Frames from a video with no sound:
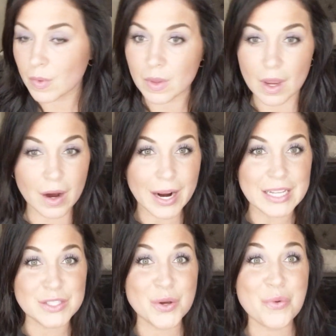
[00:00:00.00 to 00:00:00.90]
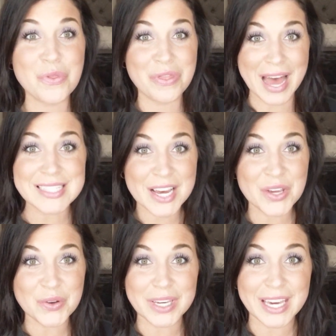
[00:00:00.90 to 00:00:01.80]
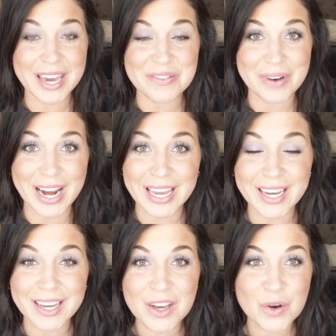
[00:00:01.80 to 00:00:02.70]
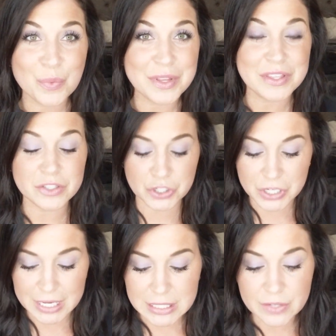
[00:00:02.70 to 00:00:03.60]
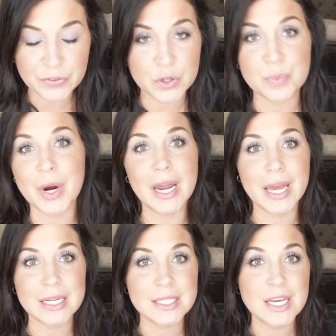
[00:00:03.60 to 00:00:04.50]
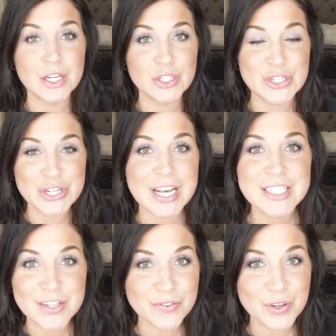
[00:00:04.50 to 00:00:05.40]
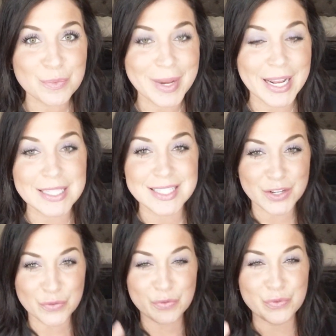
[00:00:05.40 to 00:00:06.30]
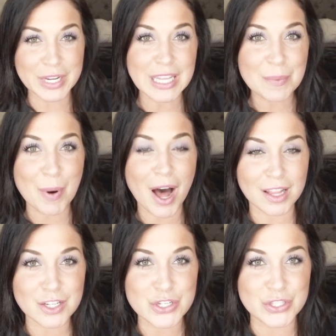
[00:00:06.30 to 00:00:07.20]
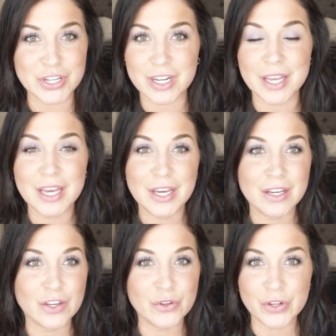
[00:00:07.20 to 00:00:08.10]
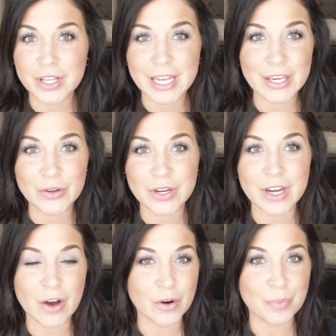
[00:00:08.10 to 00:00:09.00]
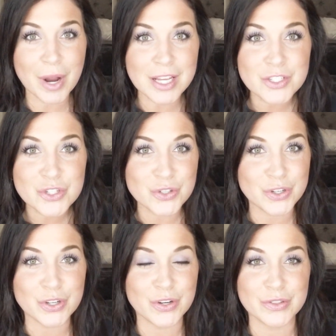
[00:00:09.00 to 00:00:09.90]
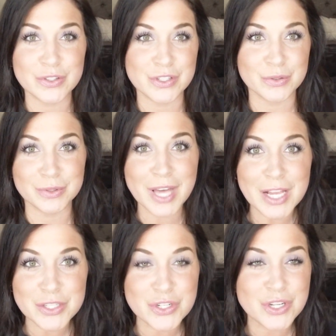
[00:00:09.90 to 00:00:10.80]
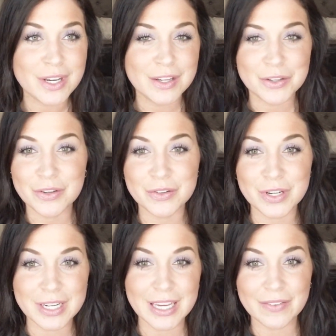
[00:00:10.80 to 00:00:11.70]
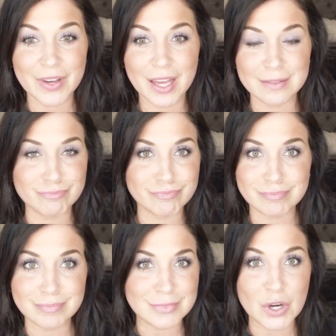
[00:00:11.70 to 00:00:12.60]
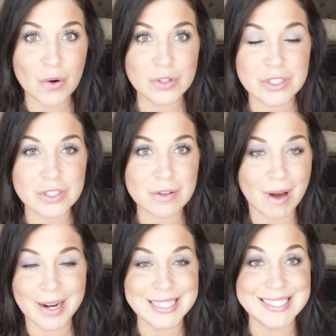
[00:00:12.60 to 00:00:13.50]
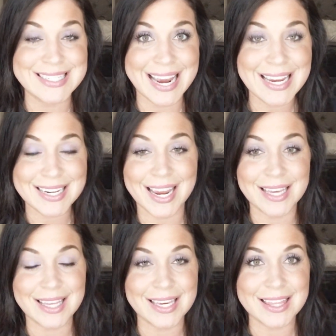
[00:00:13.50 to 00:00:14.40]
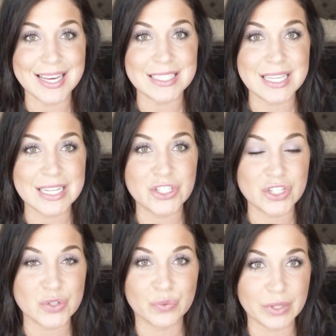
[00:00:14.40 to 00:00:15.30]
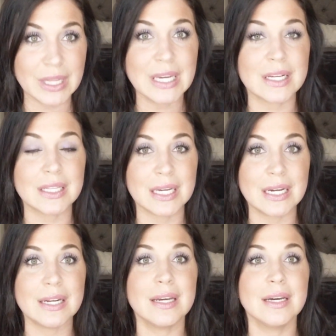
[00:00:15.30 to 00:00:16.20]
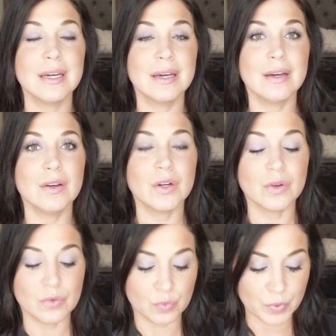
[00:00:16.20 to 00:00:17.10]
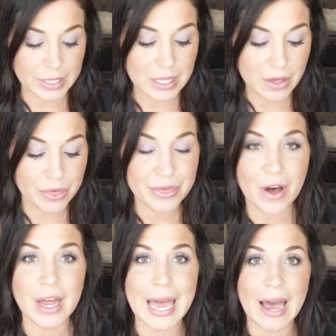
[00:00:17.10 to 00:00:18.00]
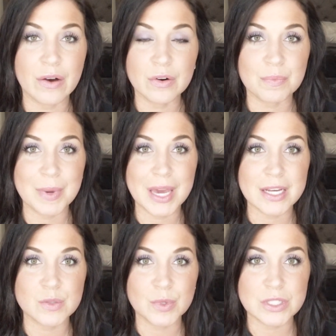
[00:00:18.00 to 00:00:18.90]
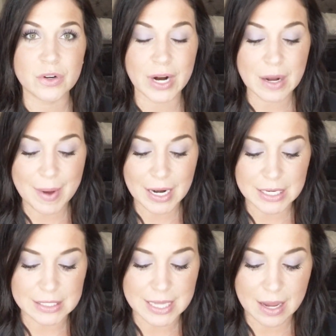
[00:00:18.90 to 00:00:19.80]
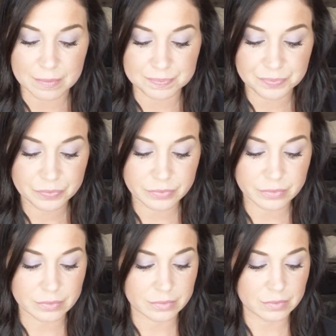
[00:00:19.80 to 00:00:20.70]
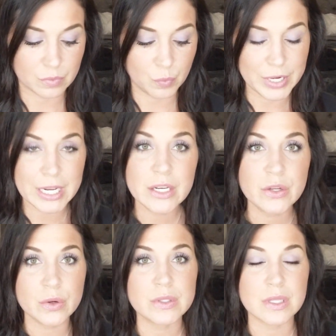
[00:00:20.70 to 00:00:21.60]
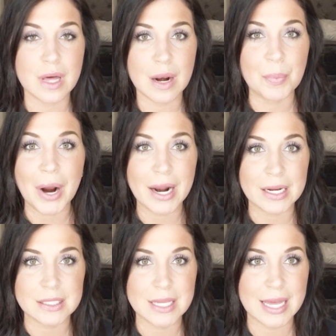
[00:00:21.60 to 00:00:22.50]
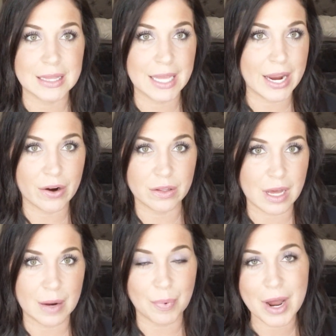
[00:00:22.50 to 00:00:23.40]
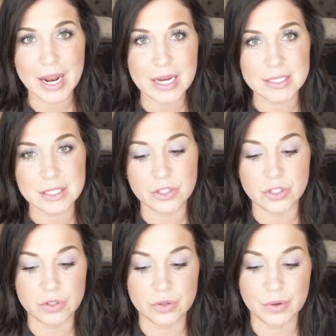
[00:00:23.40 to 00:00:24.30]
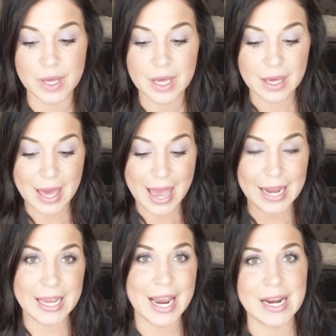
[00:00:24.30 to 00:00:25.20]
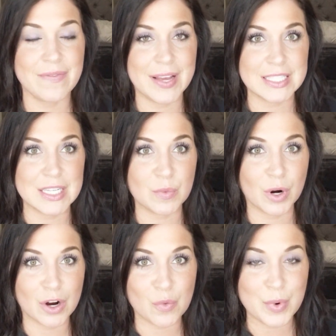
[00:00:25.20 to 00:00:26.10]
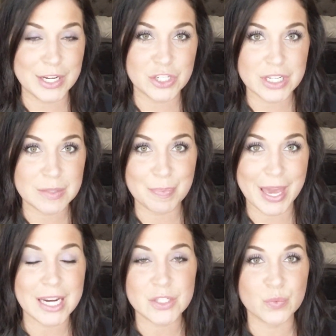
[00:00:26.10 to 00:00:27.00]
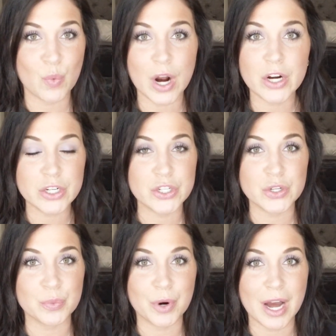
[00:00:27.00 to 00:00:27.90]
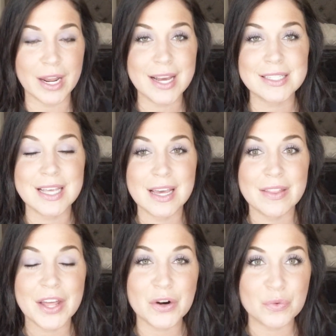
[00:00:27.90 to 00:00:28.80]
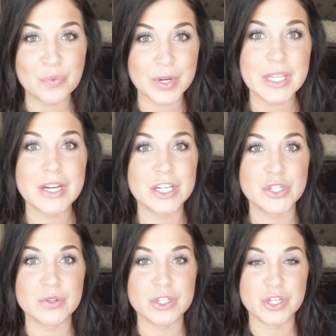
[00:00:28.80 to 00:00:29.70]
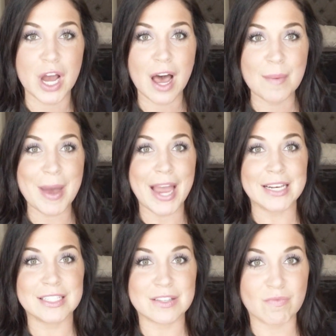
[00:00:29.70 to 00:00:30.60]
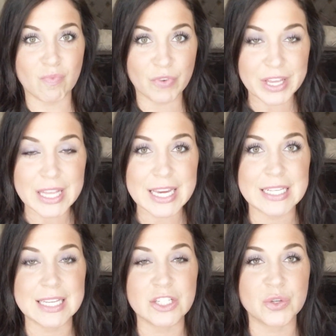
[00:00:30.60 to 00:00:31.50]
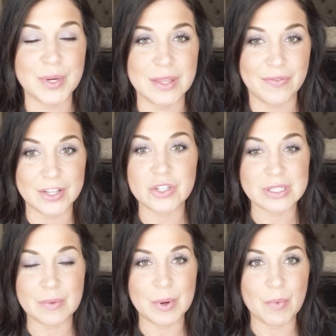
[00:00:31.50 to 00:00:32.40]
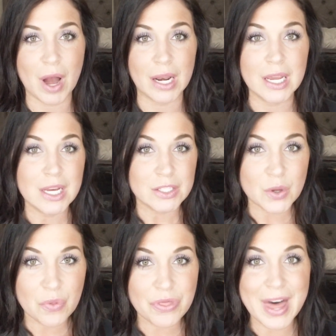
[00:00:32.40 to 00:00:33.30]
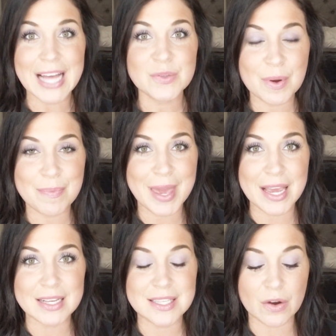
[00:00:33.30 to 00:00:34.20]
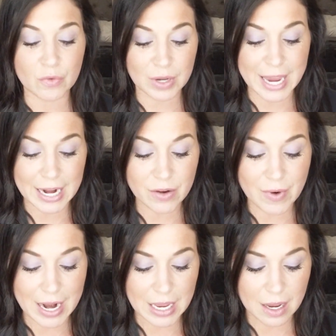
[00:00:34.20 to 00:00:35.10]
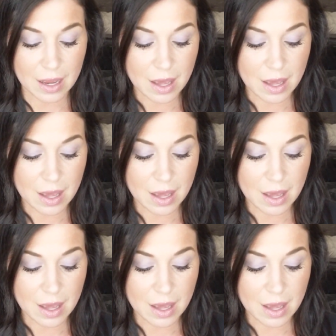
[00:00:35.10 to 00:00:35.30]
All right, so that's how you can get ready with just a few products, just a few minutes, really polished look. You look like you could go to brunch, you could go to lunch, you could even go on a date night like this. It's just really clean, really thought out, because what's great about it is that we didn't use a lot of products and layer a lot of products and do any kind of fancy work. We just picked one or two products that are really gonna do the job and really accentuate the features that we want. So that's what makes getting ready